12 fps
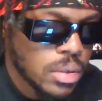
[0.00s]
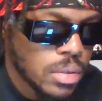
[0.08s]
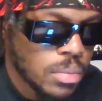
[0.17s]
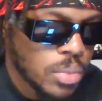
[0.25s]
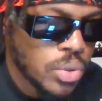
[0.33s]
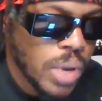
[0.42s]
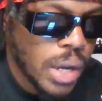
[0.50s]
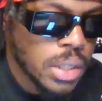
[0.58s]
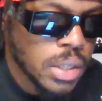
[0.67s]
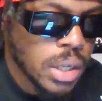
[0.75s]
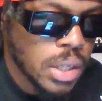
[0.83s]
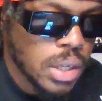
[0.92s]
But you got these
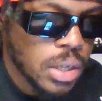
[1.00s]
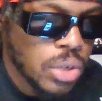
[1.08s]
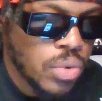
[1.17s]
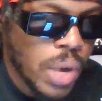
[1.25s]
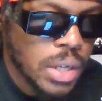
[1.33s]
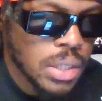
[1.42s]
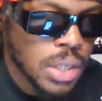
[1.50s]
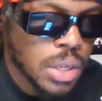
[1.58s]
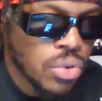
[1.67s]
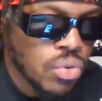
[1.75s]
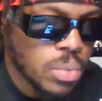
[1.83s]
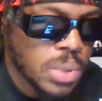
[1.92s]
other
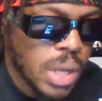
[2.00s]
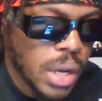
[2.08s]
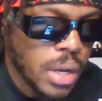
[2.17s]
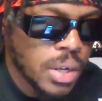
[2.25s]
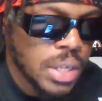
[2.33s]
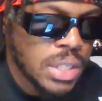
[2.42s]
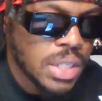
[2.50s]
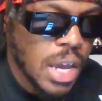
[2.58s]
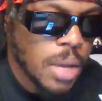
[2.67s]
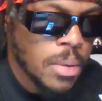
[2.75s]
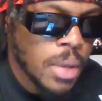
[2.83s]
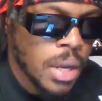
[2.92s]
groups out here in these
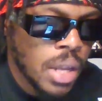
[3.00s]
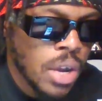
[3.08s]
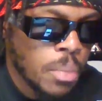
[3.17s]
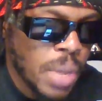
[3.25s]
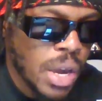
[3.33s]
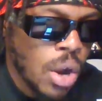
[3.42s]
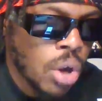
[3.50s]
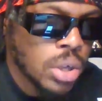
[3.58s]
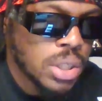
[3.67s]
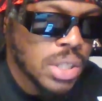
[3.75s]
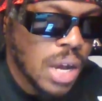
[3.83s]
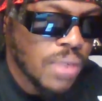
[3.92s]
camps. They gonna make all the
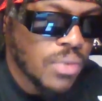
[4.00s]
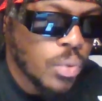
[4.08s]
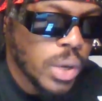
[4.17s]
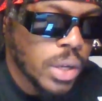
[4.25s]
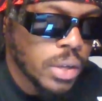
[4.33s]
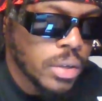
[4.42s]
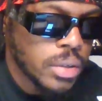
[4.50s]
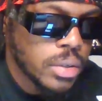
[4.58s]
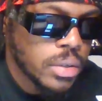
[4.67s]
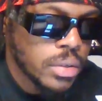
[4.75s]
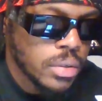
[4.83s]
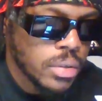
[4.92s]
time for wickedness,
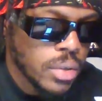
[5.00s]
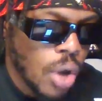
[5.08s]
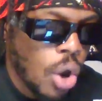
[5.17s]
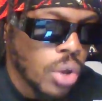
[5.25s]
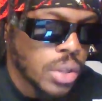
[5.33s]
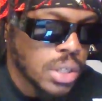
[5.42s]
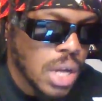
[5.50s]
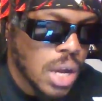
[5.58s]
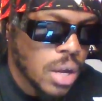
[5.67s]
all the time.